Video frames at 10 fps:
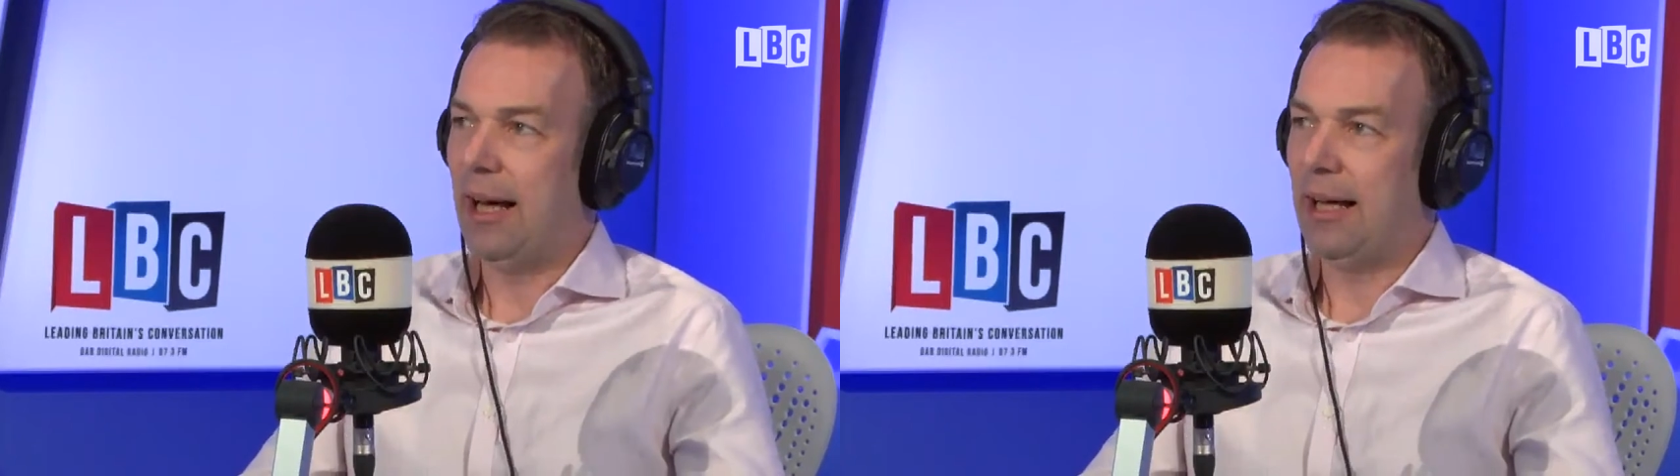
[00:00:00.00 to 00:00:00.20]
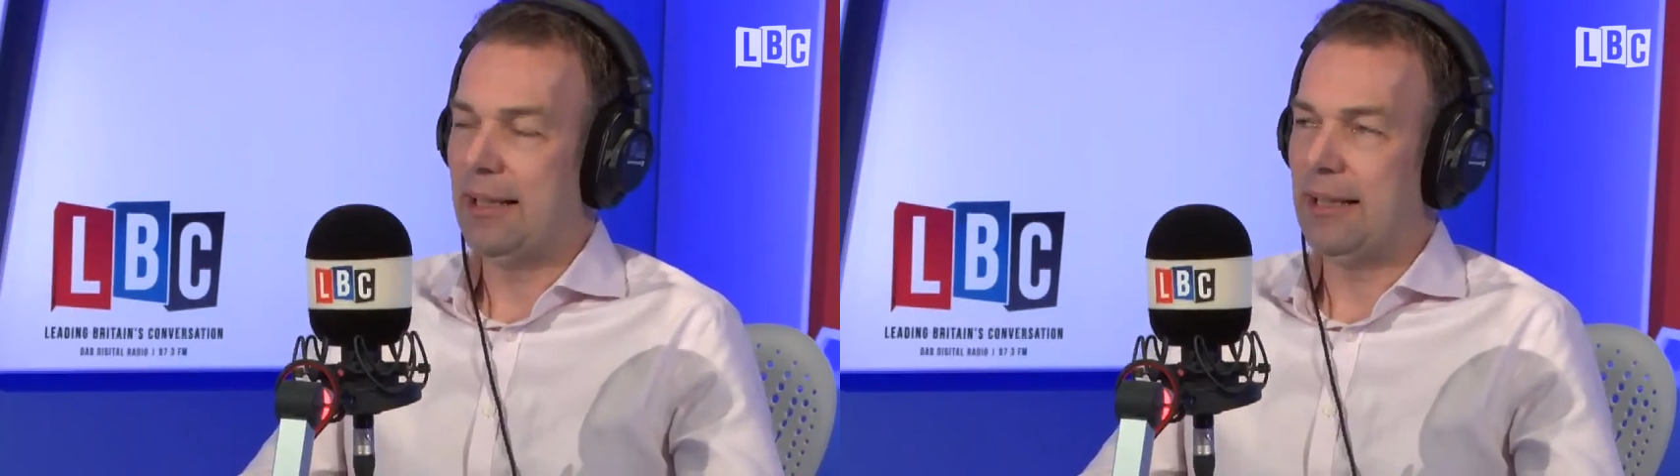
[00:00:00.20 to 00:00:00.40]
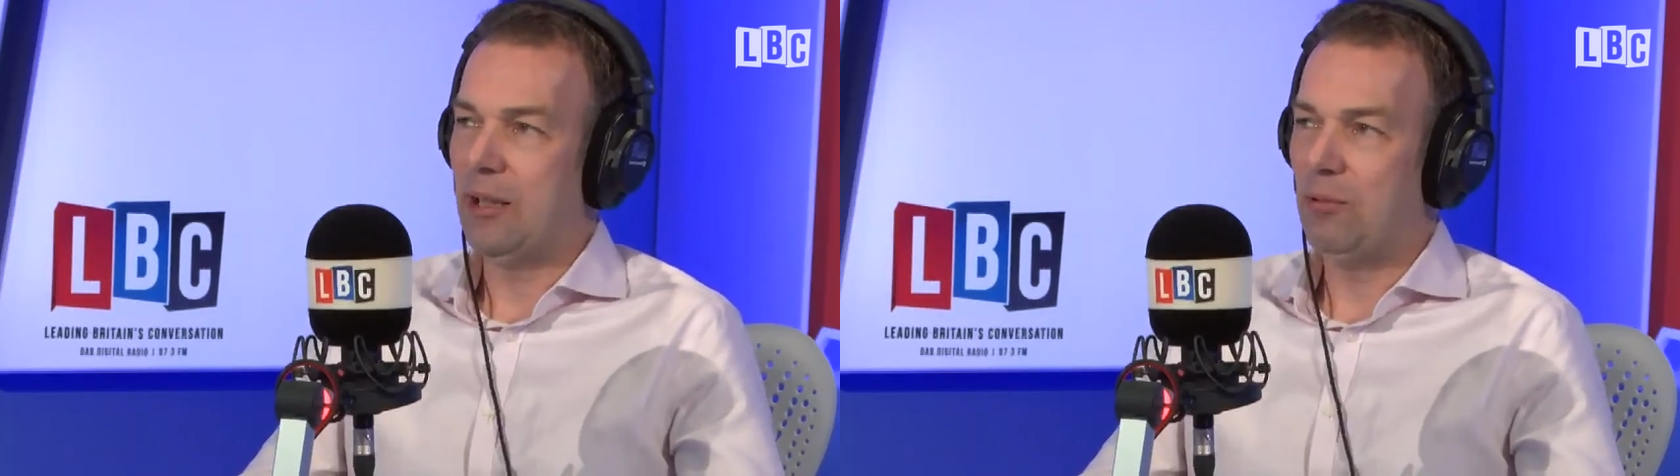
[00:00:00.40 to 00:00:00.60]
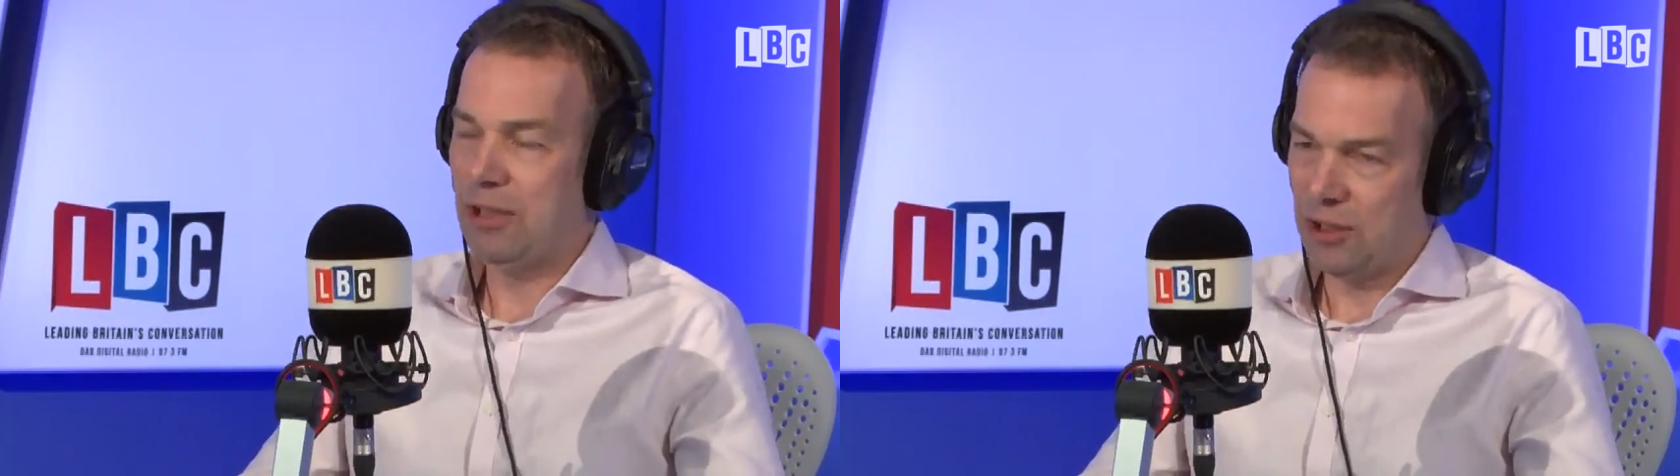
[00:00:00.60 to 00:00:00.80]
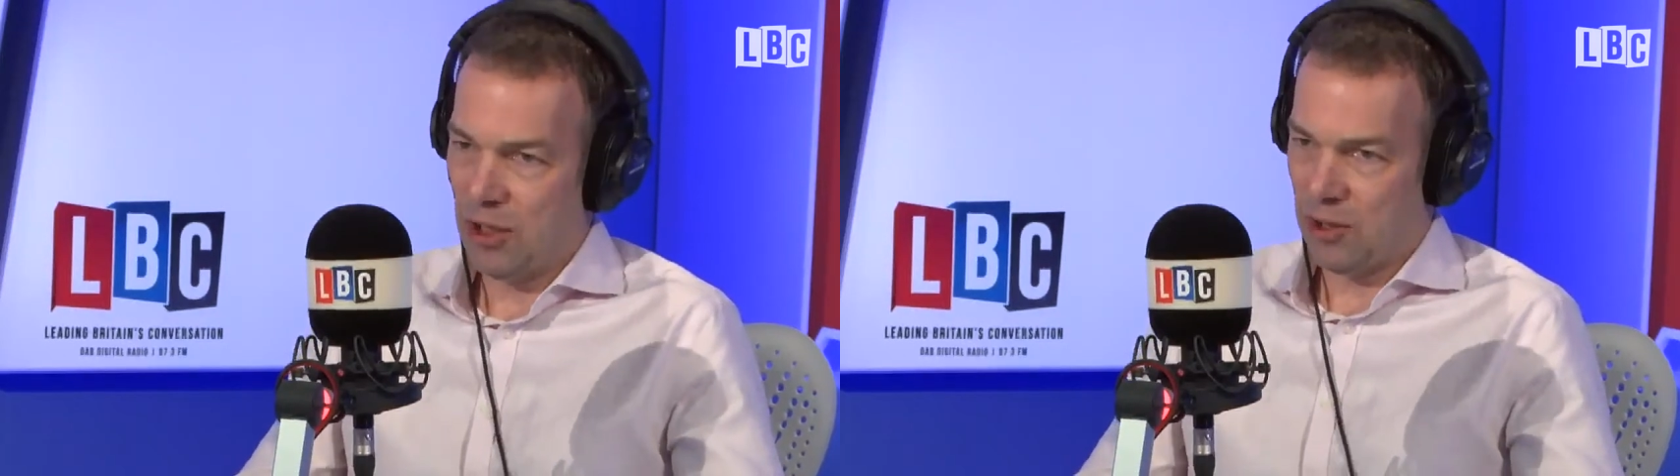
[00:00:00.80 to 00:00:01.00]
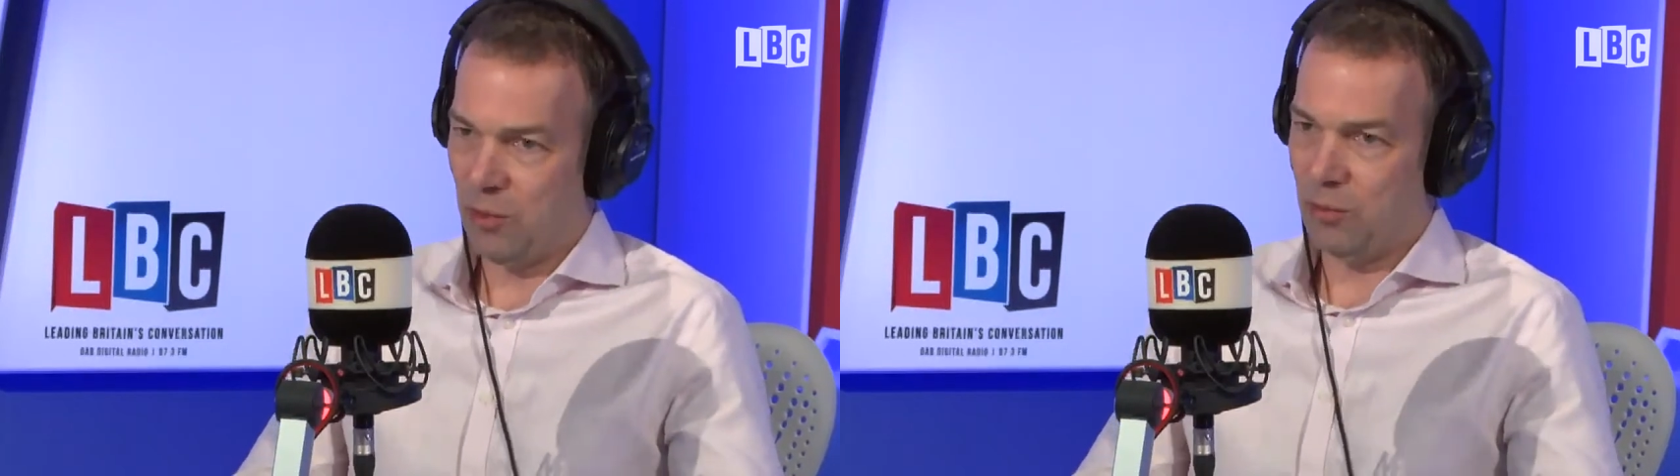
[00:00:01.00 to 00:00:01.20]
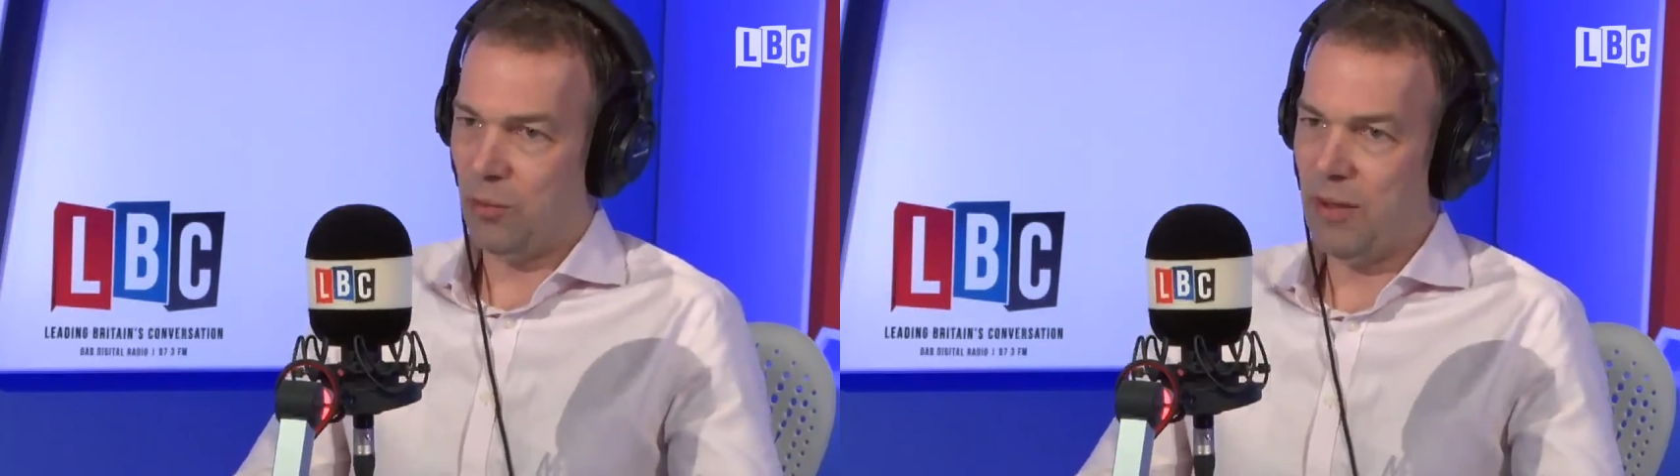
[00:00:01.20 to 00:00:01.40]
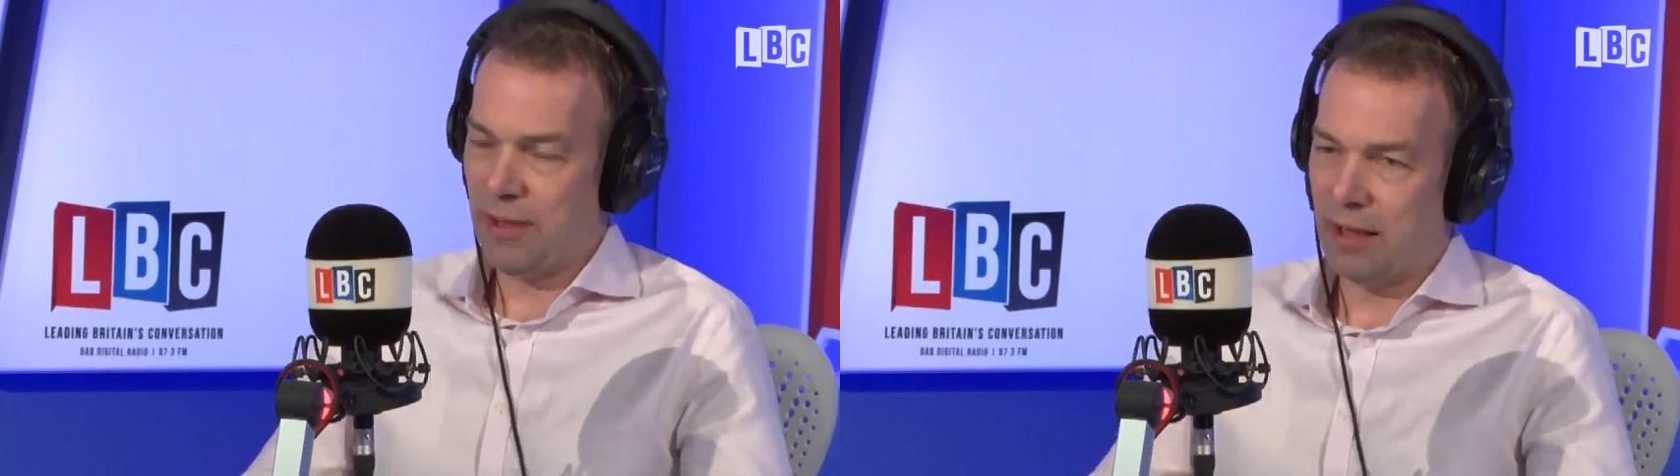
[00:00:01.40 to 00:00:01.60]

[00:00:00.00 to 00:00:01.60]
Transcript: And research that we've